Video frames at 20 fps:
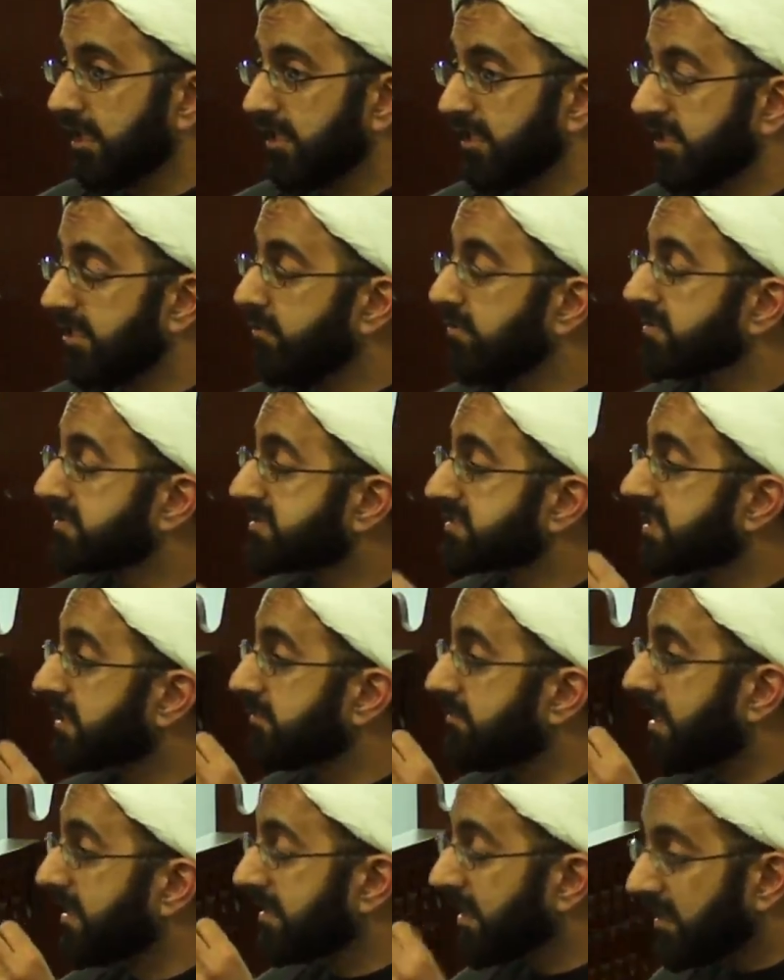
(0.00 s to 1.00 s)
He was
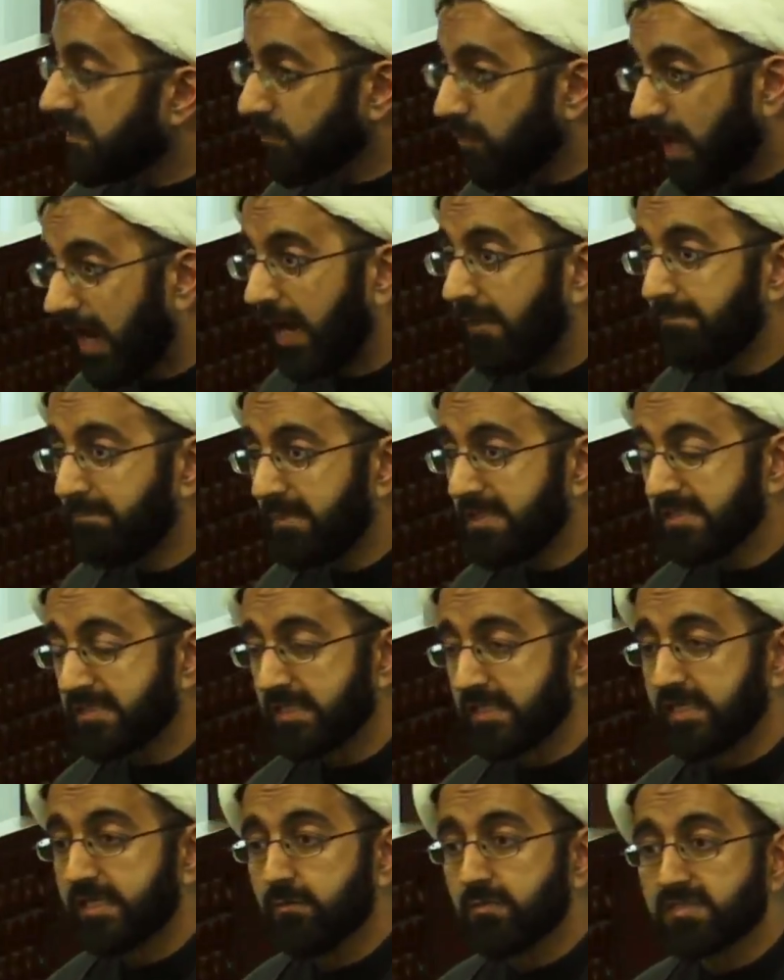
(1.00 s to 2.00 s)
Salman
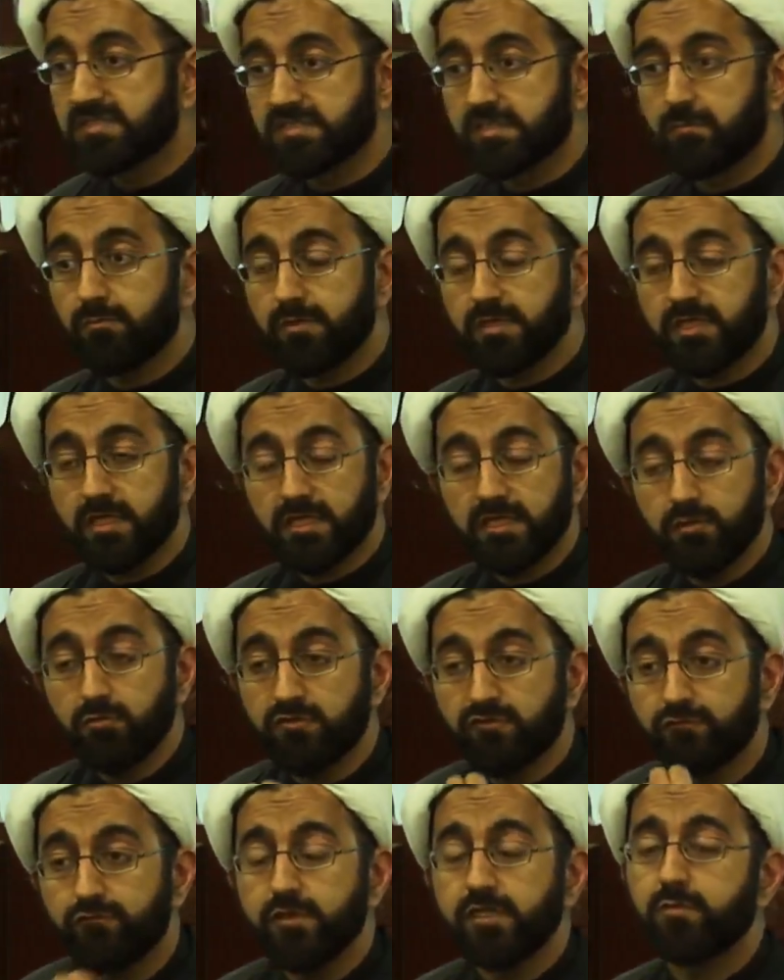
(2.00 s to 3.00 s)
al-Muhammadi. He was somebody, he
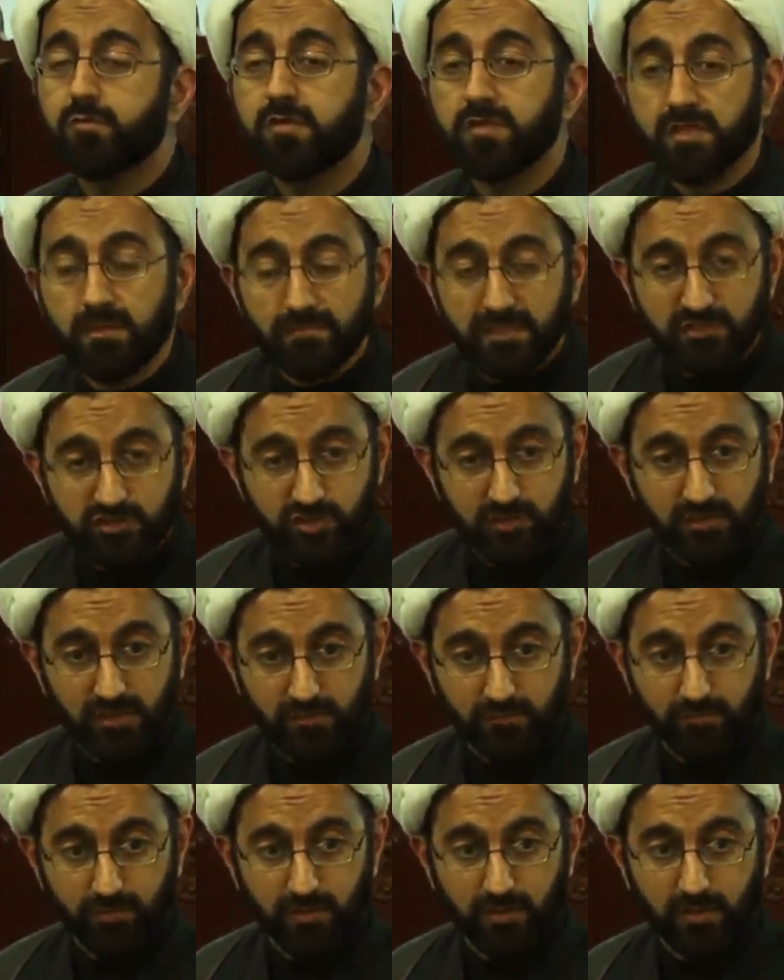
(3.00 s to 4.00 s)
would frequently mention
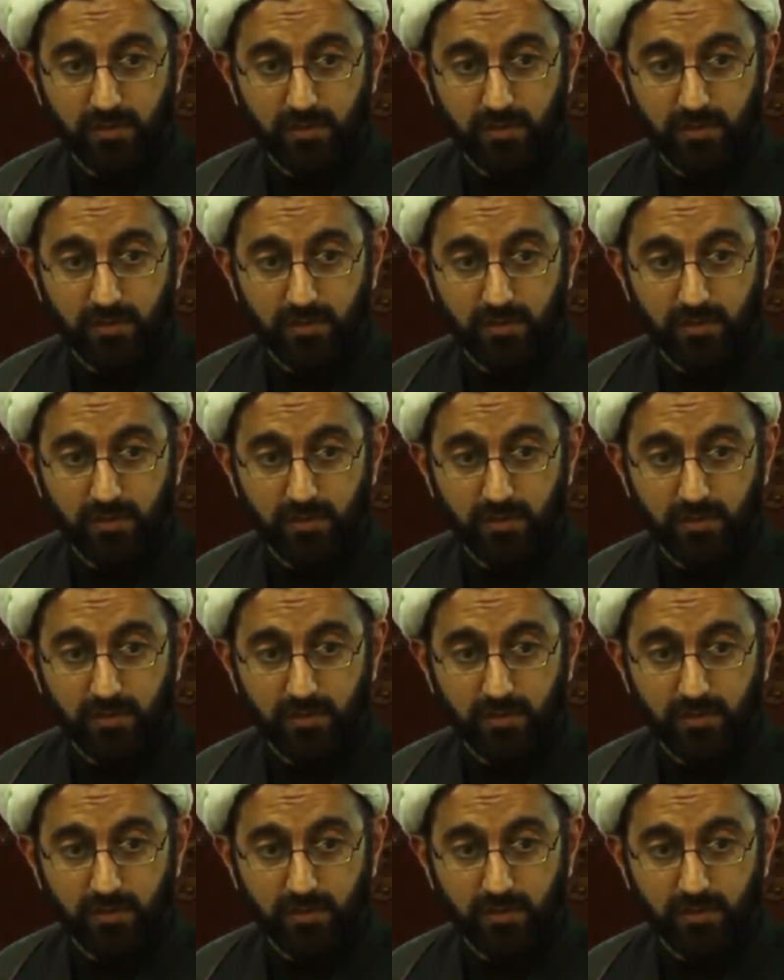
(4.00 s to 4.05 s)
him.